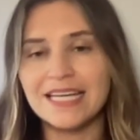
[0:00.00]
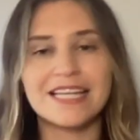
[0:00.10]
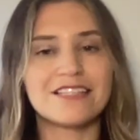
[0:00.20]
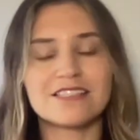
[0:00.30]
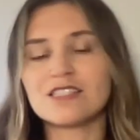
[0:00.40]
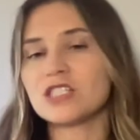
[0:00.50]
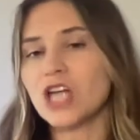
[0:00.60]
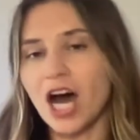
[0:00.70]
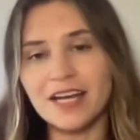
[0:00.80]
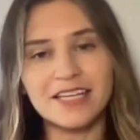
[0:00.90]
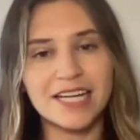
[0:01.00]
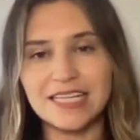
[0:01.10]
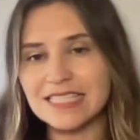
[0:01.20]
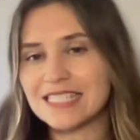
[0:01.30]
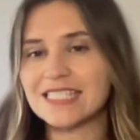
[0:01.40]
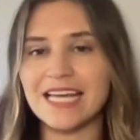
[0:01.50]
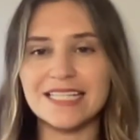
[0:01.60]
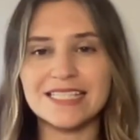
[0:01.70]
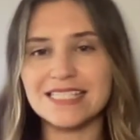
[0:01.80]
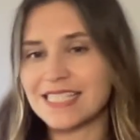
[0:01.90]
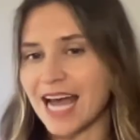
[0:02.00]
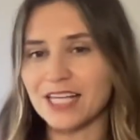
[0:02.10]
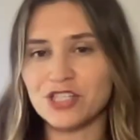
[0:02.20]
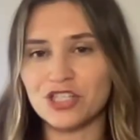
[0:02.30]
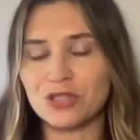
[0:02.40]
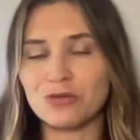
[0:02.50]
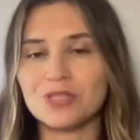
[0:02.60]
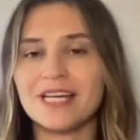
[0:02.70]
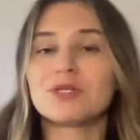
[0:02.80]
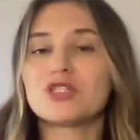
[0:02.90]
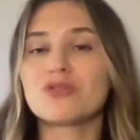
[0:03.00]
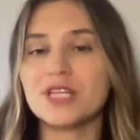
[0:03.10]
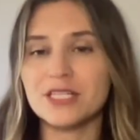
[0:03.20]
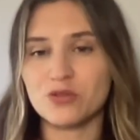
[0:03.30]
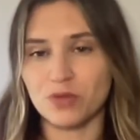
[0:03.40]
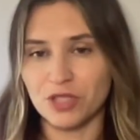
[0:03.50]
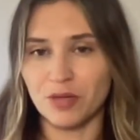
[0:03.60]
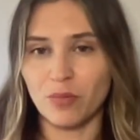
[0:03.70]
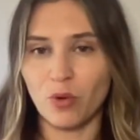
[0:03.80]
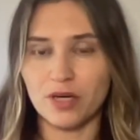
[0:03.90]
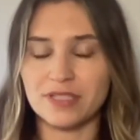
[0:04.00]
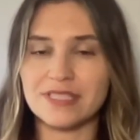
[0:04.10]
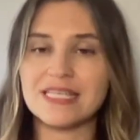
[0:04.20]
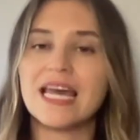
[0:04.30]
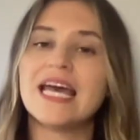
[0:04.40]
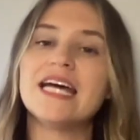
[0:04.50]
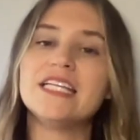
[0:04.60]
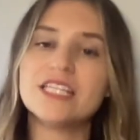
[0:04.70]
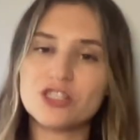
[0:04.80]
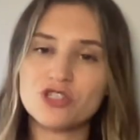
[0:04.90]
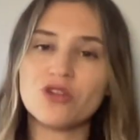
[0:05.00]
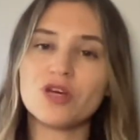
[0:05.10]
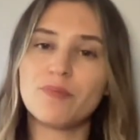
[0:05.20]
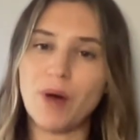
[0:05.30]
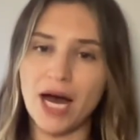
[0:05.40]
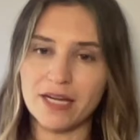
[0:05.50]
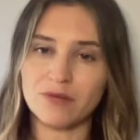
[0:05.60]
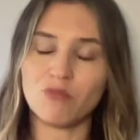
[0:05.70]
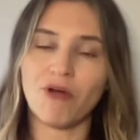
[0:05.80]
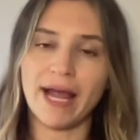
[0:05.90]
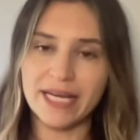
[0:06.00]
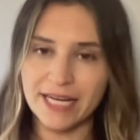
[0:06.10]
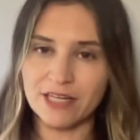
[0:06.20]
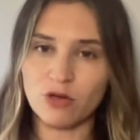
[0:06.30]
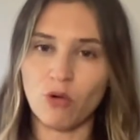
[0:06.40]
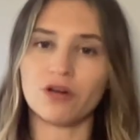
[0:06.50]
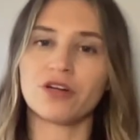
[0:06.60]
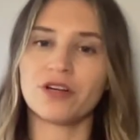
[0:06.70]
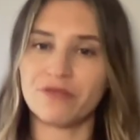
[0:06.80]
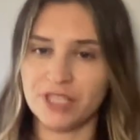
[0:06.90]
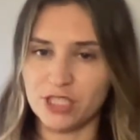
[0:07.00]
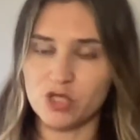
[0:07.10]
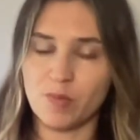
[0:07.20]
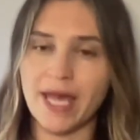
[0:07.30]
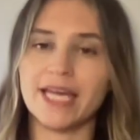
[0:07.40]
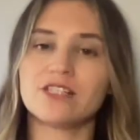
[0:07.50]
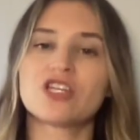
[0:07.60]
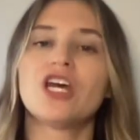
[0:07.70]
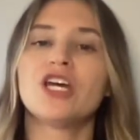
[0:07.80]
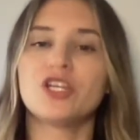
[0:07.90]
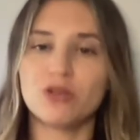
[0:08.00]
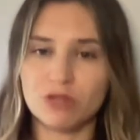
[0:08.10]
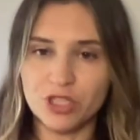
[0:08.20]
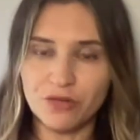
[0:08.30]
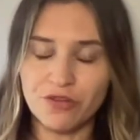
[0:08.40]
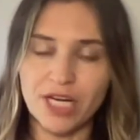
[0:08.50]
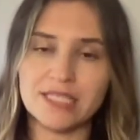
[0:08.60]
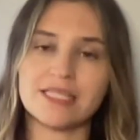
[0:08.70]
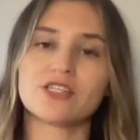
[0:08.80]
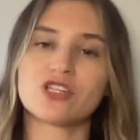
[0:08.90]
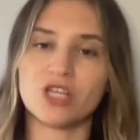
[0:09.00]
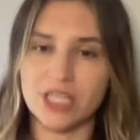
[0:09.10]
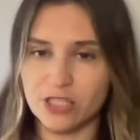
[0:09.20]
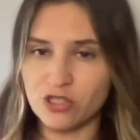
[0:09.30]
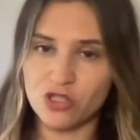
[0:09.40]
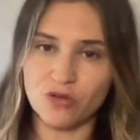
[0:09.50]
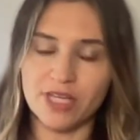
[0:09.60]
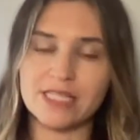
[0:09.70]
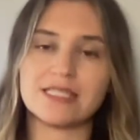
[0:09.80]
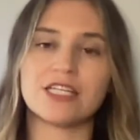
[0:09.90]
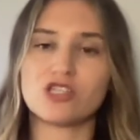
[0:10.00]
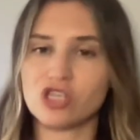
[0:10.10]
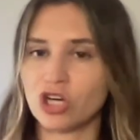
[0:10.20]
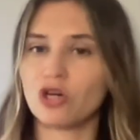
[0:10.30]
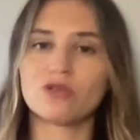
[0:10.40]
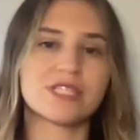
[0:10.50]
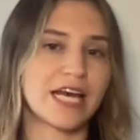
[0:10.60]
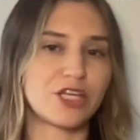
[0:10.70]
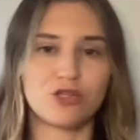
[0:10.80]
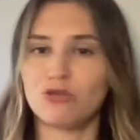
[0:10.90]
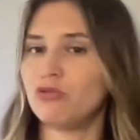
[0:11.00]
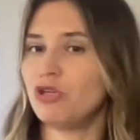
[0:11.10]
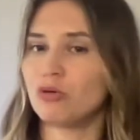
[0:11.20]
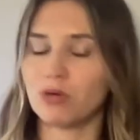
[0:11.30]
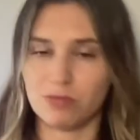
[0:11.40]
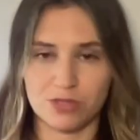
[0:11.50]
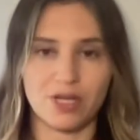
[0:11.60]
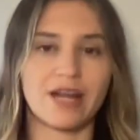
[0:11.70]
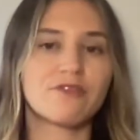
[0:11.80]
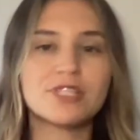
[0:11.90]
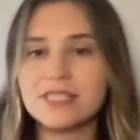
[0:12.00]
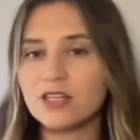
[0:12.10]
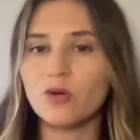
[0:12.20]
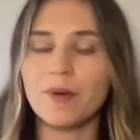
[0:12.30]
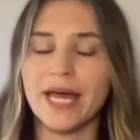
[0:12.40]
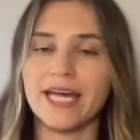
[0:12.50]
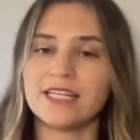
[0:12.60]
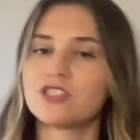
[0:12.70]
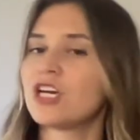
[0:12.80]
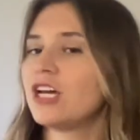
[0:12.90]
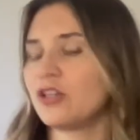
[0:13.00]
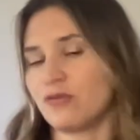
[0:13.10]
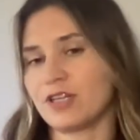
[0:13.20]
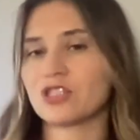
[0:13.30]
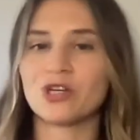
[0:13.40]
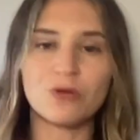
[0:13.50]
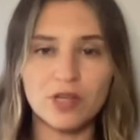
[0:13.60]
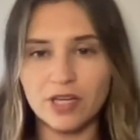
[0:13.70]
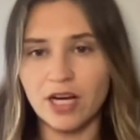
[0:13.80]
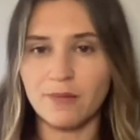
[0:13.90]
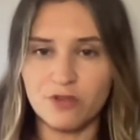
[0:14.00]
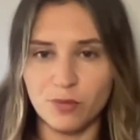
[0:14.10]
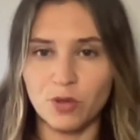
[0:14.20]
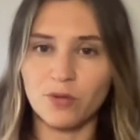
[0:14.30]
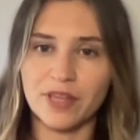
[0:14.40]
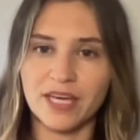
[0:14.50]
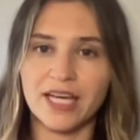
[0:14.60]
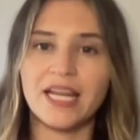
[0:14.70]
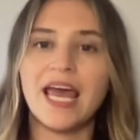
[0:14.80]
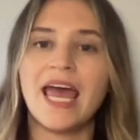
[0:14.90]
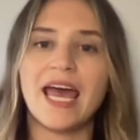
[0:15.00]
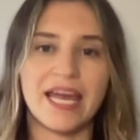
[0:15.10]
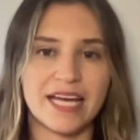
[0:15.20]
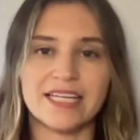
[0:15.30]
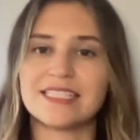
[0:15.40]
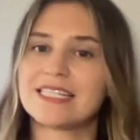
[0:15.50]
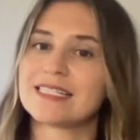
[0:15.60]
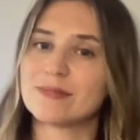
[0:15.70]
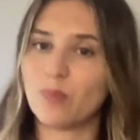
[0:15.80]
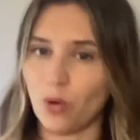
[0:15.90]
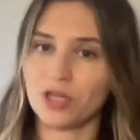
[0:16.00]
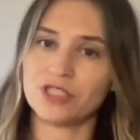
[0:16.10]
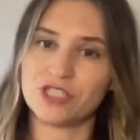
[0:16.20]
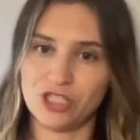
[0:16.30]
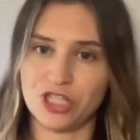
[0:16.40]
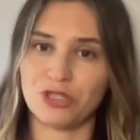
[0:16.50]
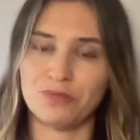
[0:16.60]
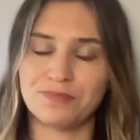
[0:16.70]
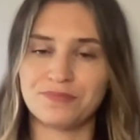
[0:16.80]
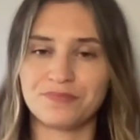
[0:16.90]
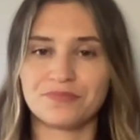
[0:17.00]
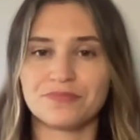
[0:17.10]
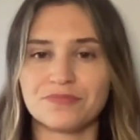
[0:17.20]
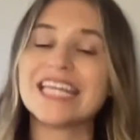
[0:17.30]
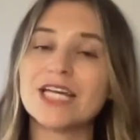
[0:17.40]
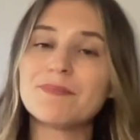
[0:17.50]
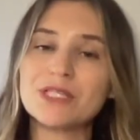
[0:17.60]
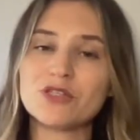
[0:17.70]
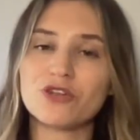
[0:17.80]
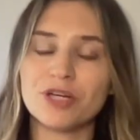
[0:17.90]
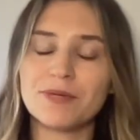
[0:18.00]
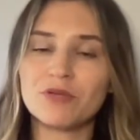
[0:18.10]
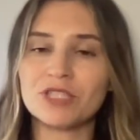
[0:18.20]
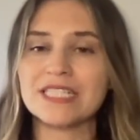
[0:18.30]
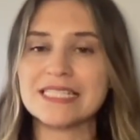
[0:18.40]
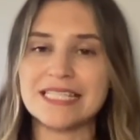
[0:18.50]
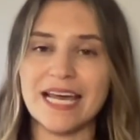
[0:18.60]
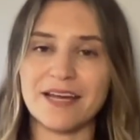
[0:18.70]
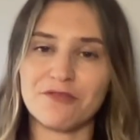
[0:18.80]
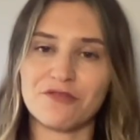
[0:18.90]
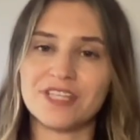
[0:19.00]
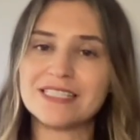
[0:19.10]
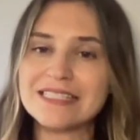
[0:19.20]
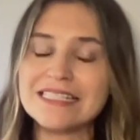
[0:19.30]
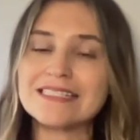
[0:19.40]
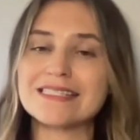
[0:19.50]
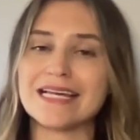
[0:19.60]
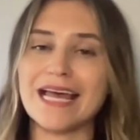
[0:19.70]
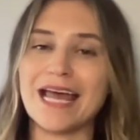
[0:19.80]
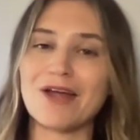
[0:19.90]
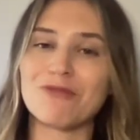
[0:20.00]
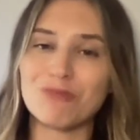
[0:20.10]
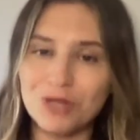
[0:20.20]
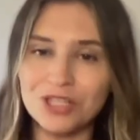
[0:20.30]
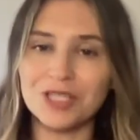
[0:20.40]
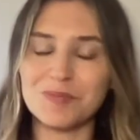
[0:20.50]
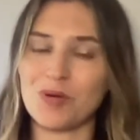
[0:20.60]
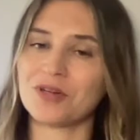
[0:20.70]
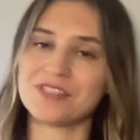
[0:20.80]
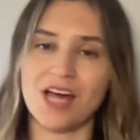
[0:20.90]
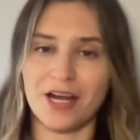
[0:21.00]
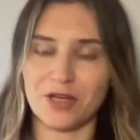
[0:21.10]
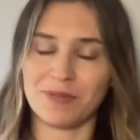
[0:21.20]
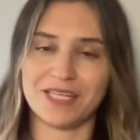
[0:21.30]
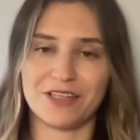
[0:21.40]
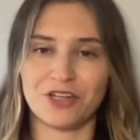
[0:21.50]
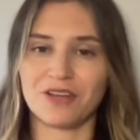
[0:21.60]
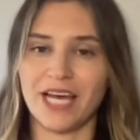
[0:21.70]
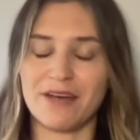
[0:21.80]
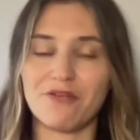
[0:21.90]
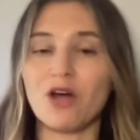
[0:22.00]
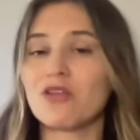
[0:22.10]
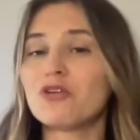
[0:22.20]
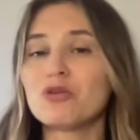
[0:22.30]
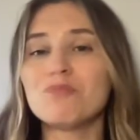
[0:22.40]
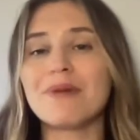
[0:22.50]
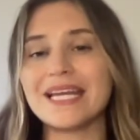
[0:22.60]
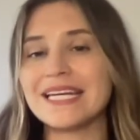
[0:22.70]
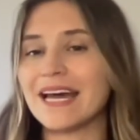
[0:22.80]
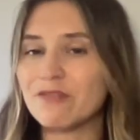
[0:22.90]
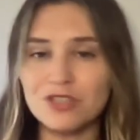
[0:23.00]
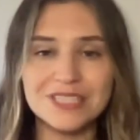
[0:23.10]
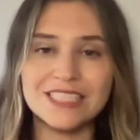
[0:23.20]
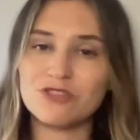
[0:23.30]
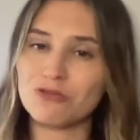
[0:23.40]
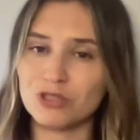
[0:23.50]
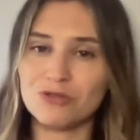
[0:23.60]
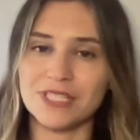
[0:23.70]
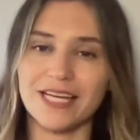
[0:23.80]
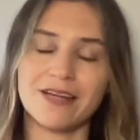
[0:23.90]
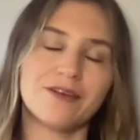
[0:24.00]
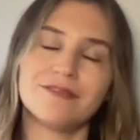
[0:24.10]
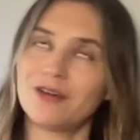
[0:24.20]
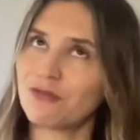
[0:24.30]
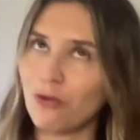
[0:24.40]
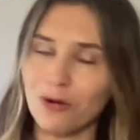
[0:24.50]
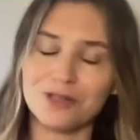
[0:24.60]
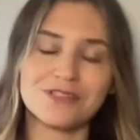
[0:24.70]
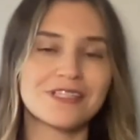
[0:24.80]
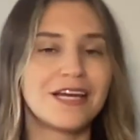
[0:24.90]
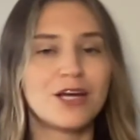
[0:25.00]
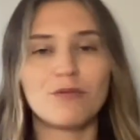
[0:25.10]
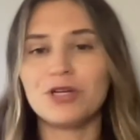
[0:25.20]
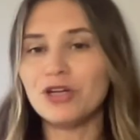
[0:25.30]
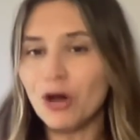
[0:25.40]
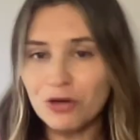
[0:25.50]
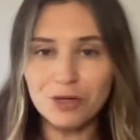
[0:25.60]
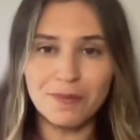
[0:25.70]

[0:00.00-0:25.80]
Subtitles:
this is not in any state statute, we do think it's really important. Initial the bottom right-hand corner of each page. You and your fiance should each do this. It shows that you knew what was on every single page, you felt totally comfortable with it, and it's important to do. Keep this agreement really safe. This is a really important document in your life. Although you may never need to use it, and of course, we know your